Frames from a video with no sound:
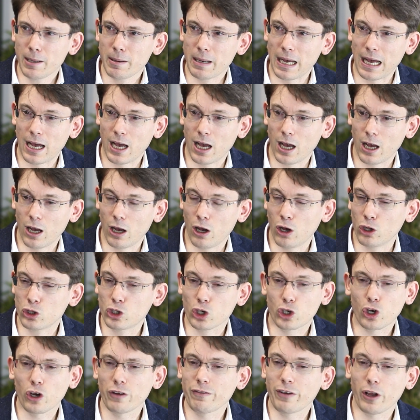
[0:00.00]
The
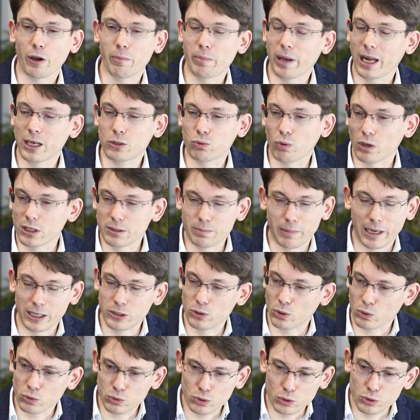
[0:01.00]
conveyor belt was
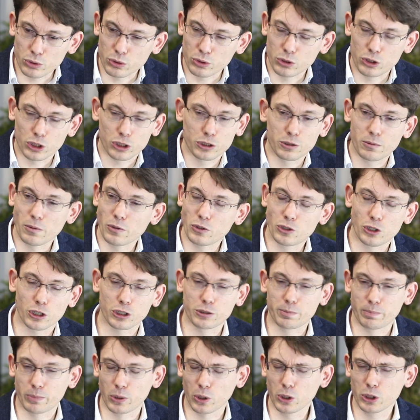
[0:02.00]
manual, so you
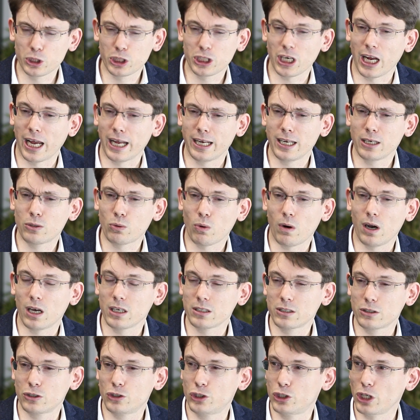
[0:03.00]
just push, and it
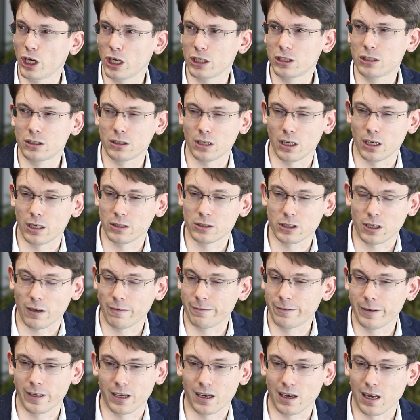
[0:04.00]
was just
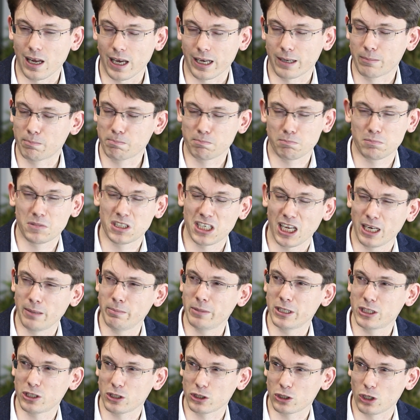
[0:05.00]
something like 10
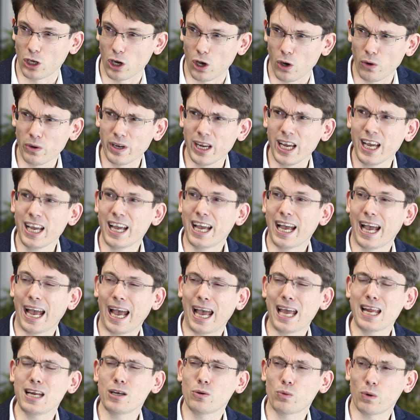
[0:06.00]
meters long,
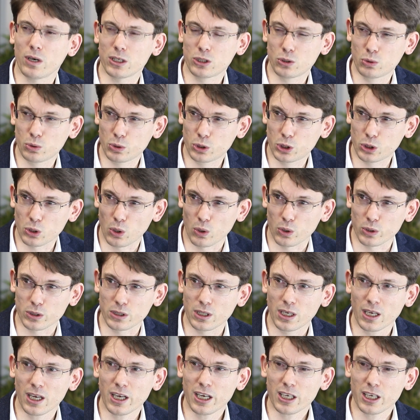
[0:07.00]
and it was too short.